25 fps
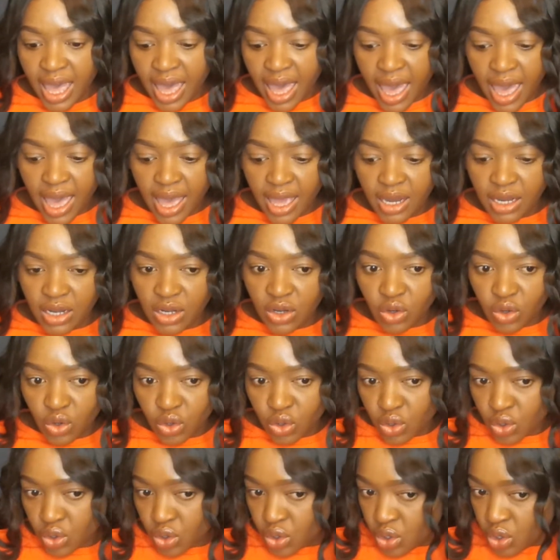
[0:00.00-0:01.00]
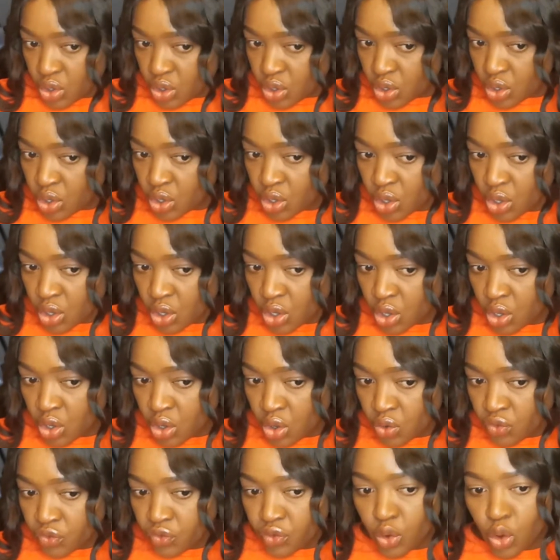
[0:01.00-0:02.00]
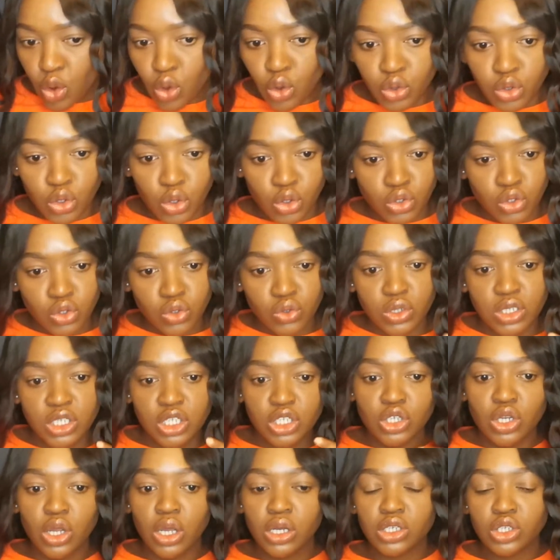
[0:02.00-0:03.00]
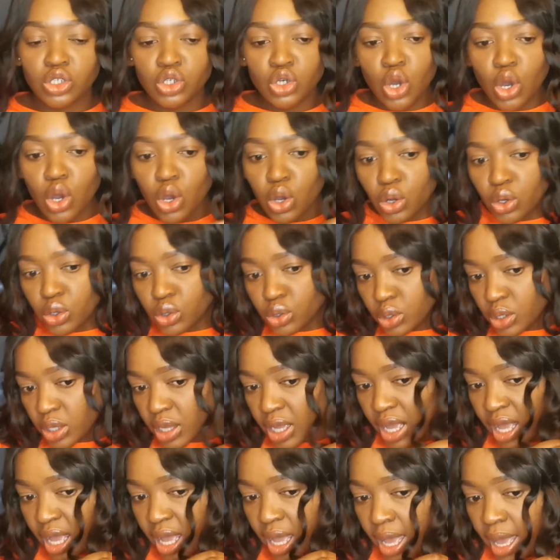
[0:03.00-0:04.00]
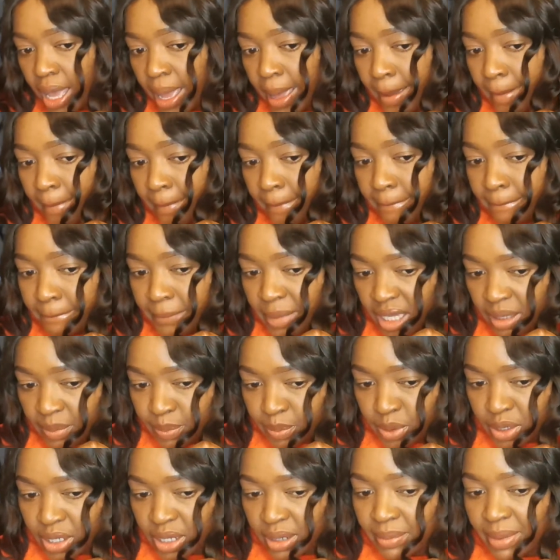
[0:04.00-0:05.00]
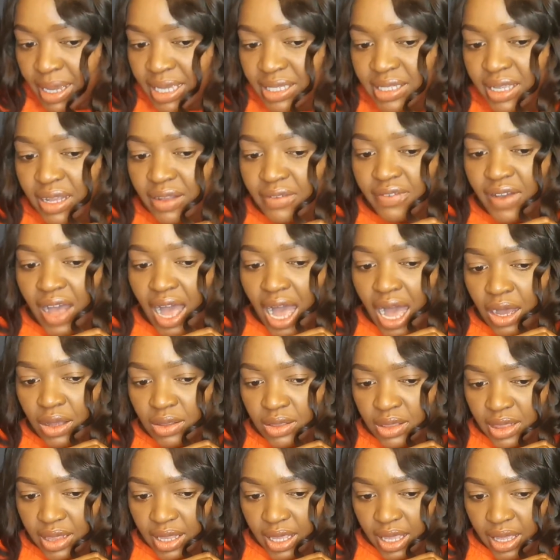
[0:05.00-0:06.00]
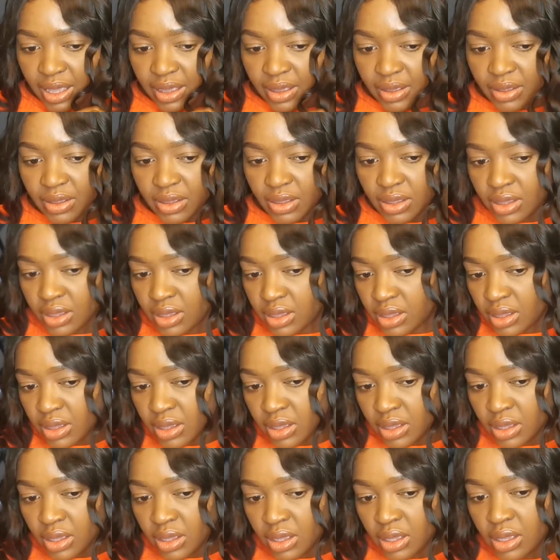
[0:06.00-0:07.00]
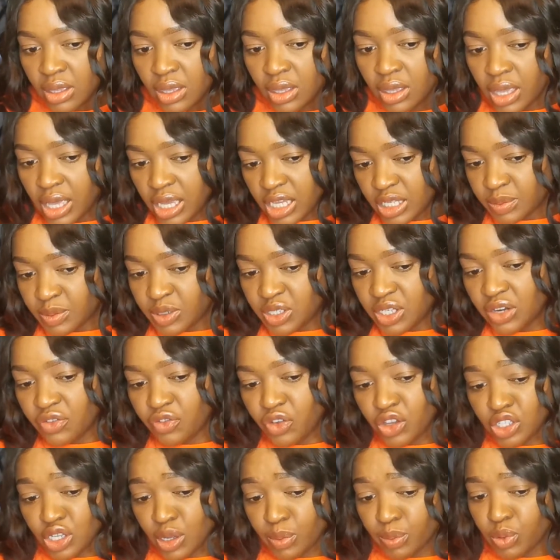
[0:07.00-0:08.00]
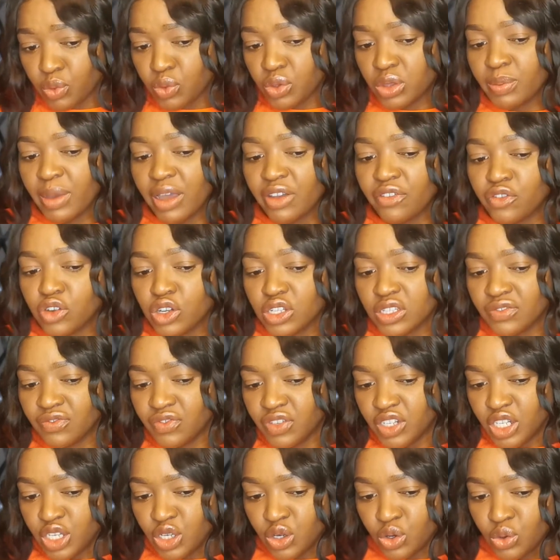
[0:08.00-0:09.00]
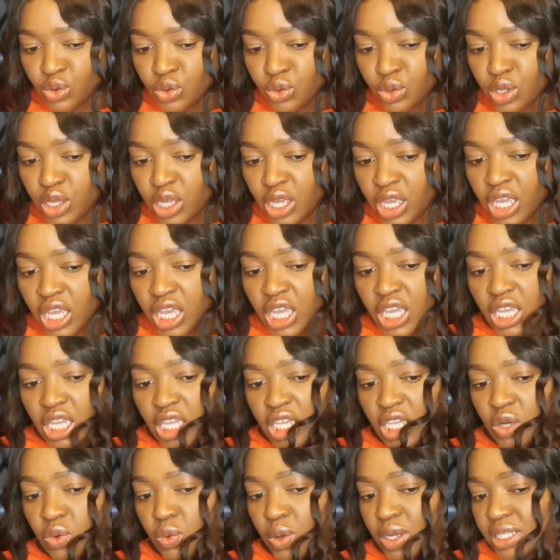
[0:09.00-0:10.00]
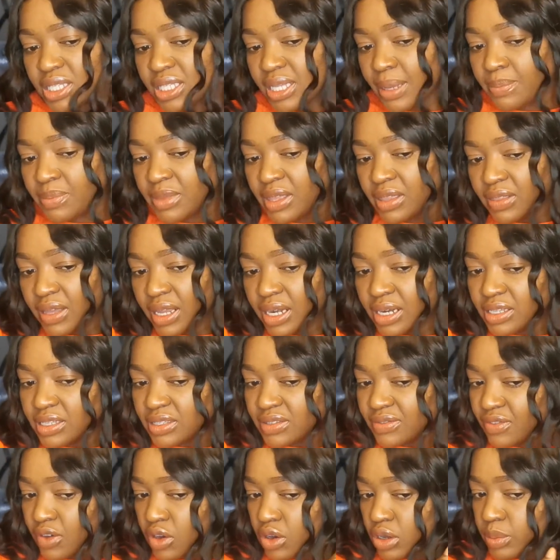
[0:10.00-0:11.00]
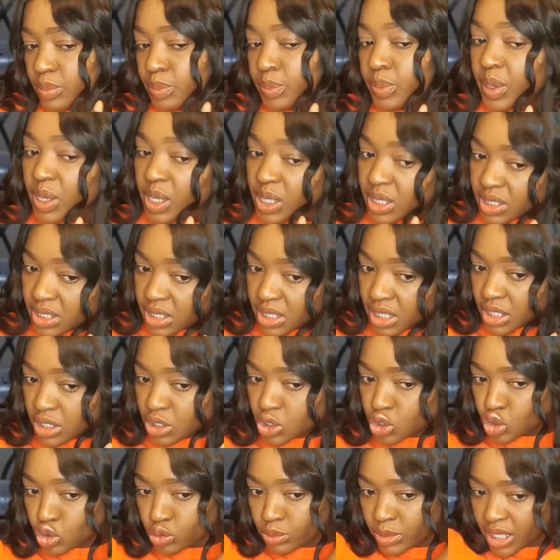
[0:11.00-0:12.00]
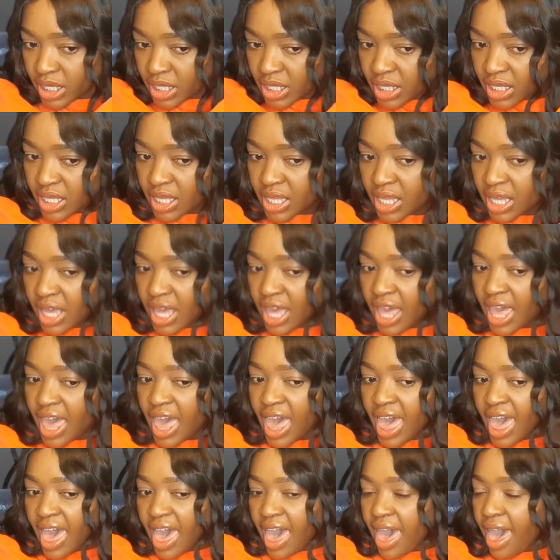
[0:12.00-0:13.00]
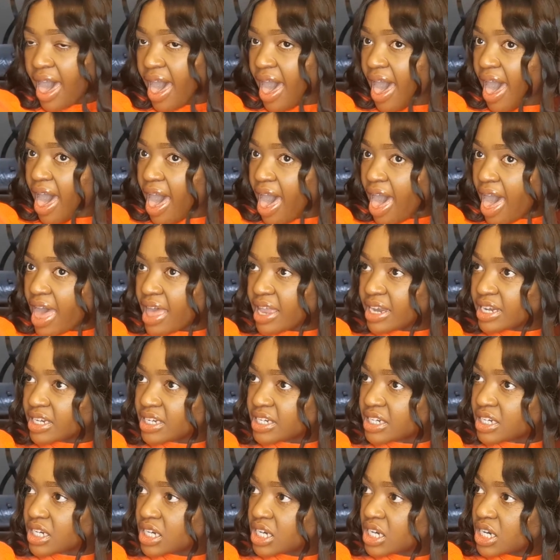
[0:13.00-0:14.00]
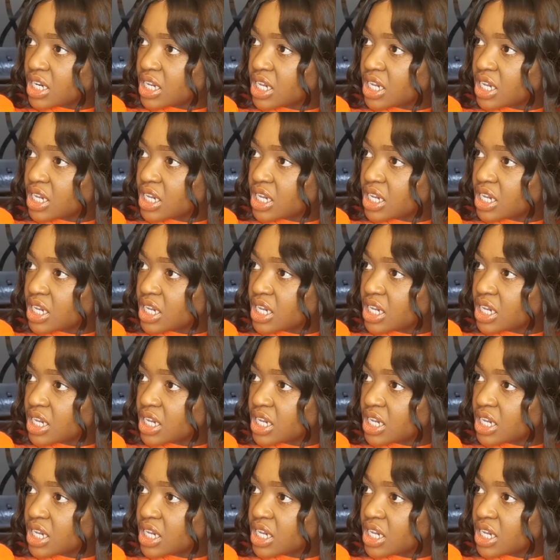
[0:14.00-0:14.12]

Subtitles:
and for all those who did not know, me putting myself out there, especially for example with my first video, it was something that is very personal to me. And